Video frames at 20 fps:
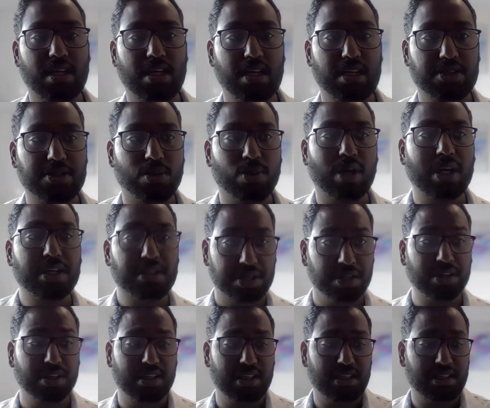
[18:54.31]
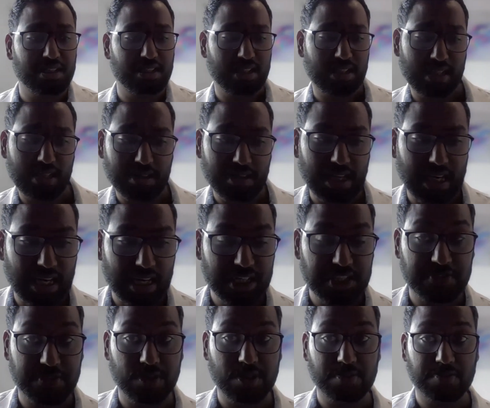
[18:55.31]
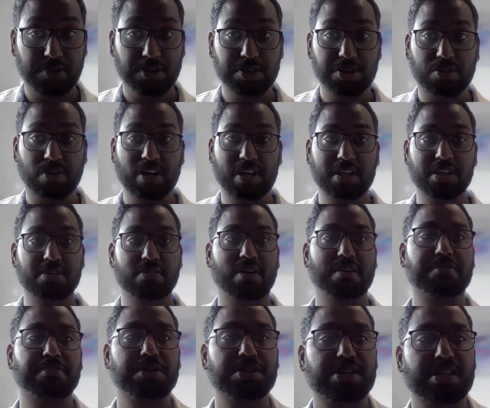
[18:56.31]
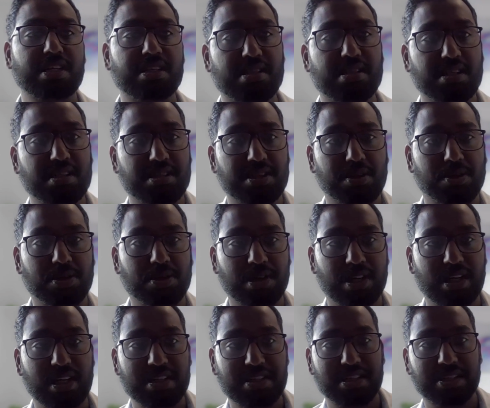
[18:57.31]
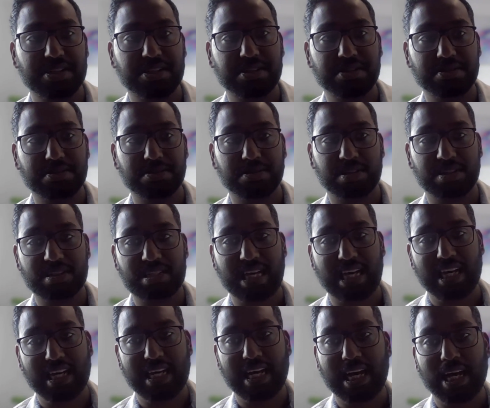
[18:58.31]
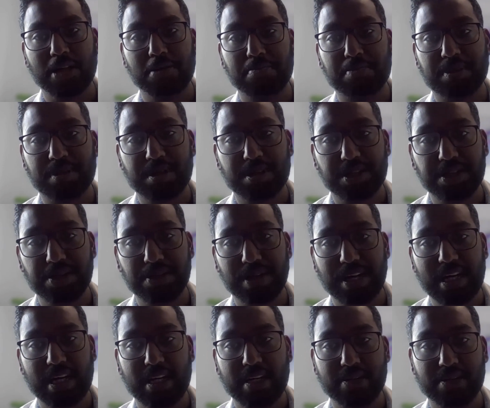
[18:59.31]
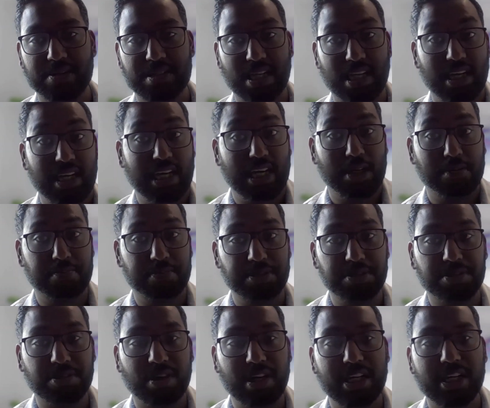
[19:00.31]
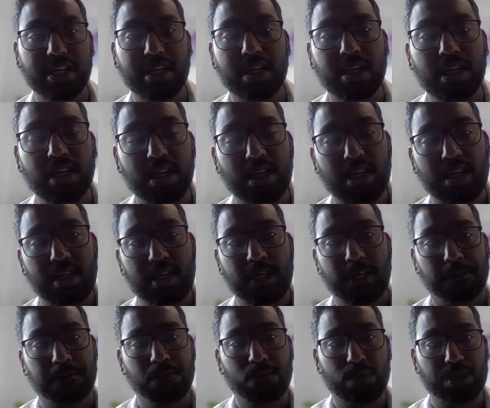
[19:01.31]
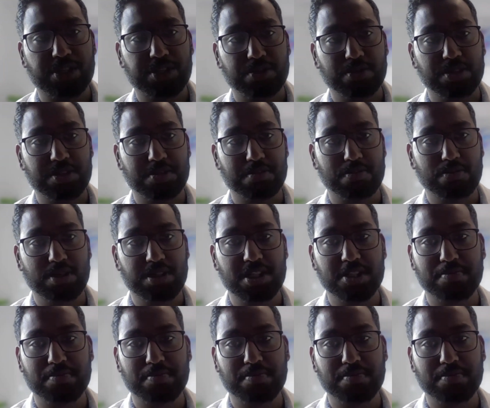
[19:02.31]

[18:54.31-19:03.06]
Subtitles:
is quite good, at least for Ukrainian refugees, is an organization called TeleHelp UA, or TeleHelp Ukraine, which is